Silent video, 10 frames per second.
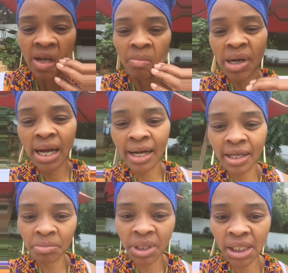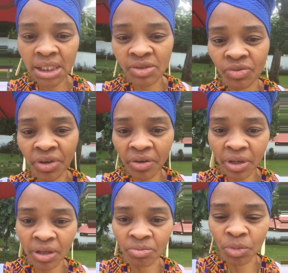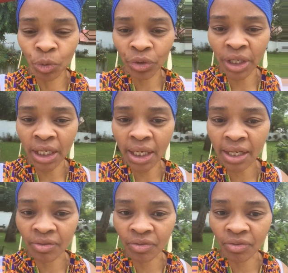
behind me. It's very green and